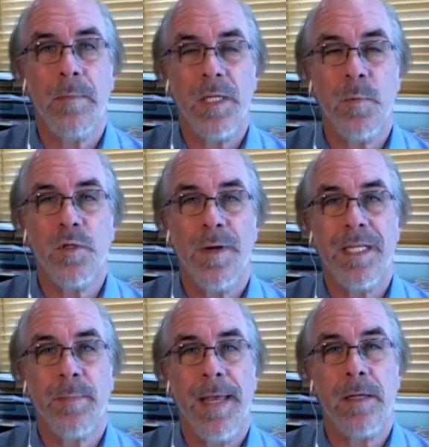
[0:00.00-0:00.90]
much more
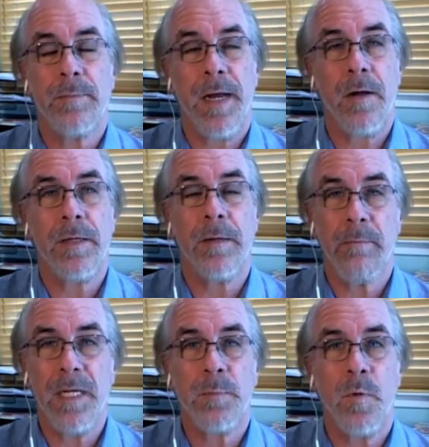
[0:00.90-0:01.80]
transparent, and
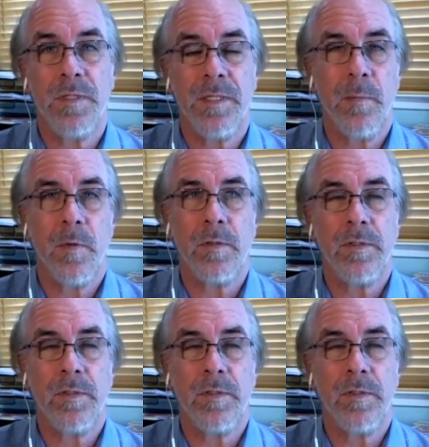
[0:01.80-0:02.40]
much more simpler.